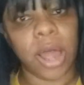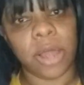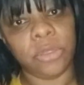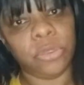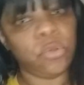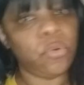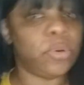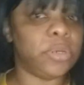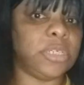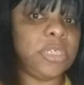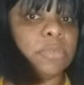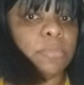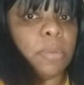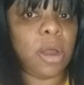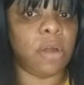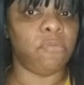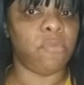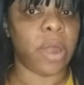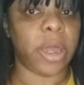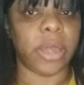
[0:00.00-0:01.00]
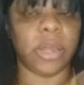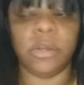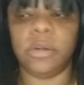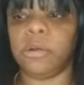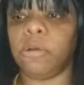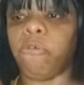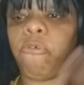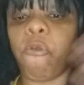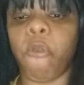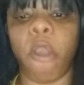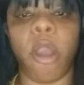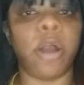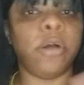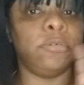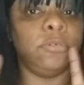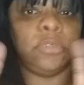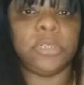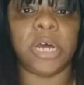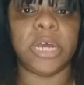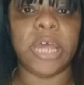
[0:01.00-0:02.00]
I threw it to my right. I
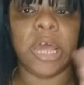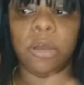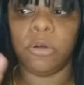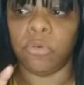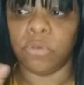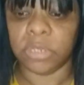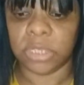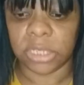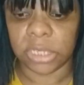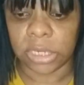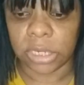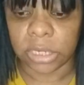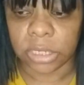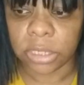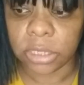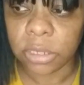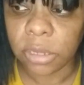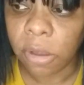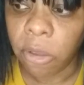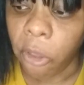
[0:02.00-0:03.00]
don't know how y'all gonna see this.